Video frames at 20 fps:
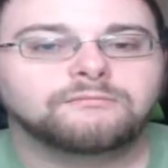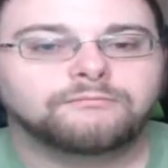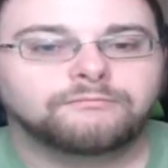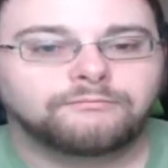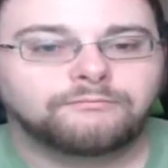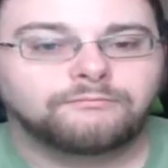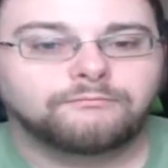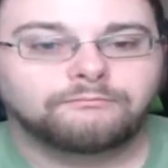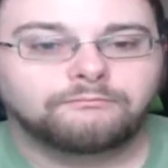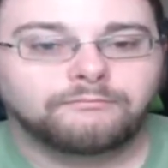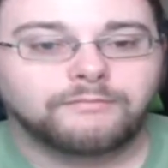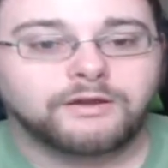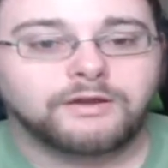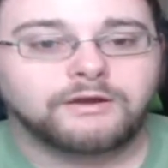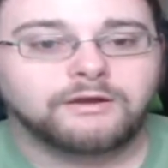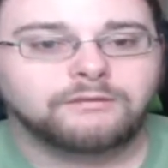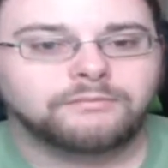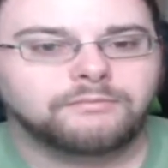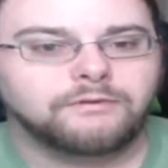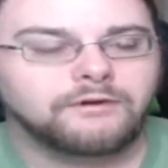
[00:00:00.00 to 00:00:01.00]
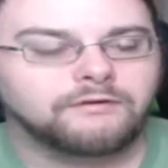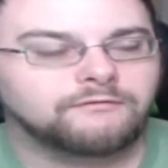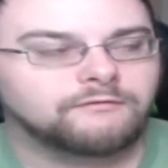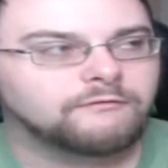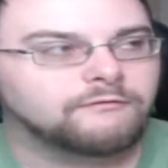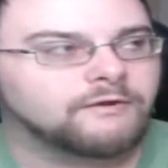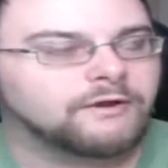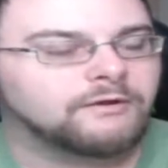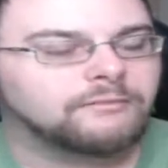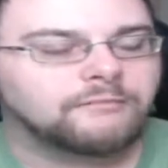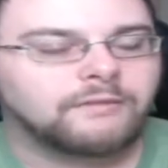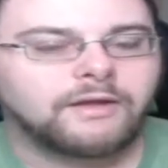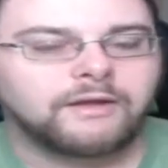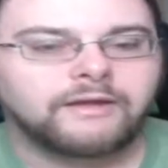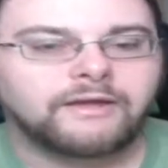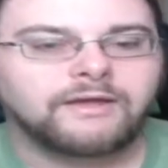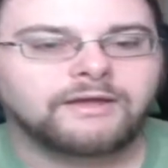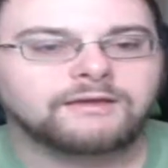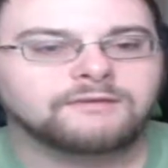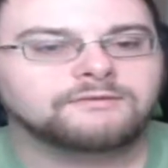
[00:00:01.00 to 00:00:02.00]
Mere puff of air, my
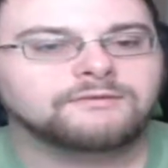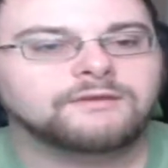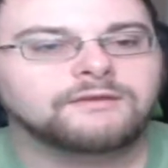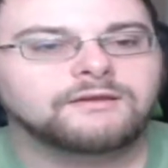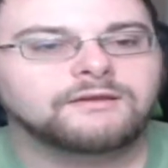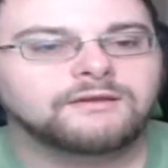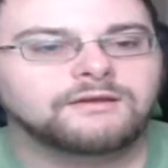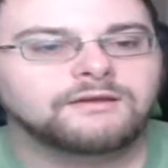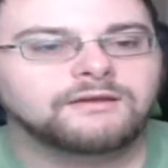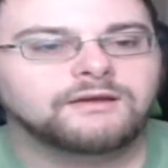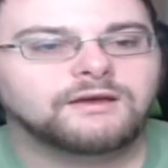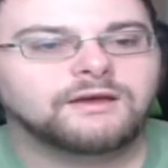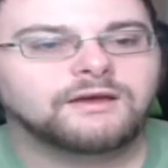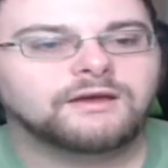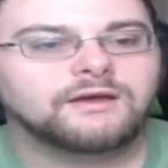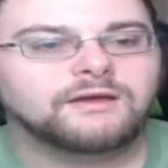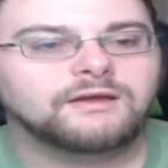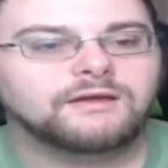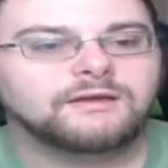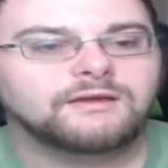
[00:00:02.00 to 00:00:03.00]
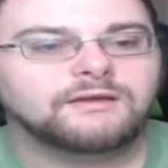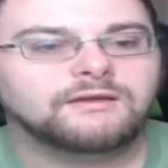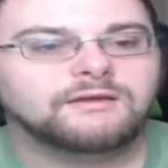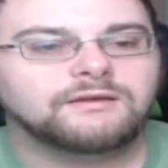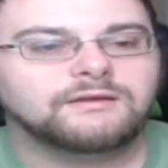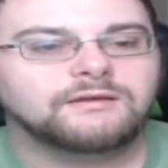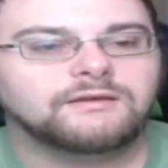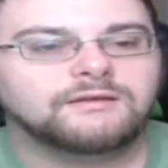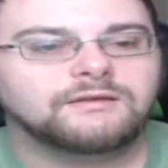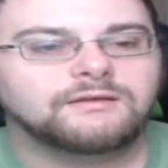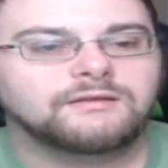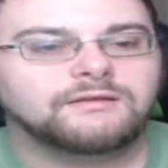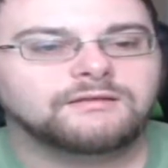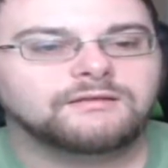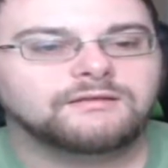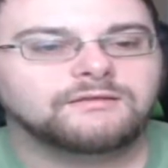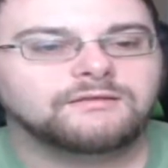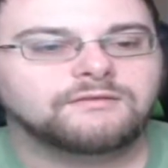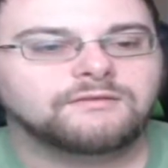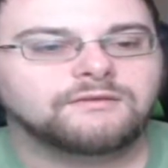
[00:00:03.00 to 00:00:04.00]
ass. I can
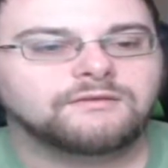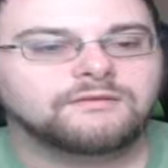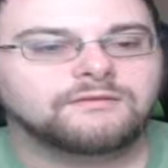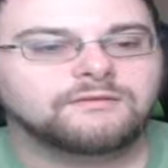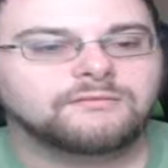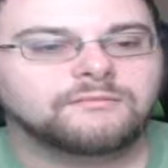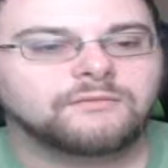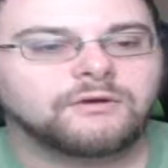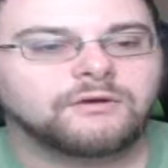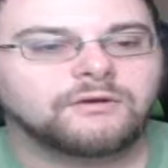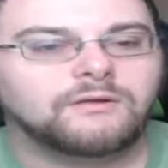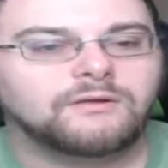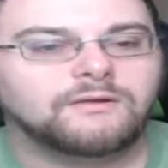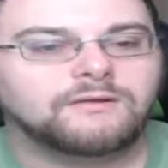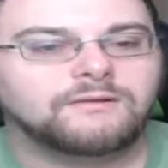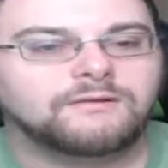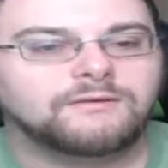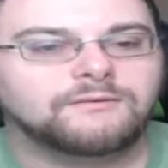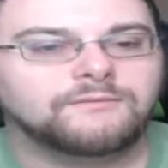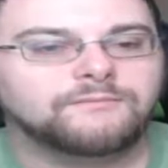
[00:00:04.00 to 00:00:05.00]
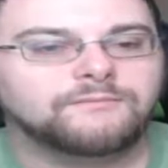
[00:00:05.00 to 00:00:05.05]
see them all.